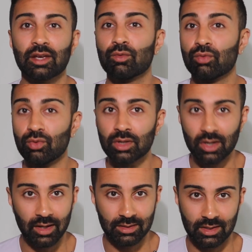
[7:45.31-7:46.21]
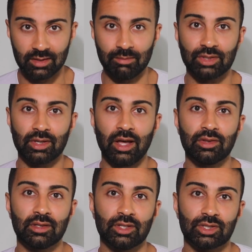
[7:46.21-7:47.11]
root causes of mental health
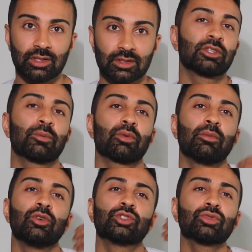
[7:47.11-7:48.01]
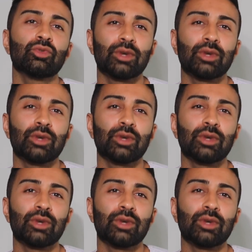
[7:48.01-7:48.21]
conditions to promote true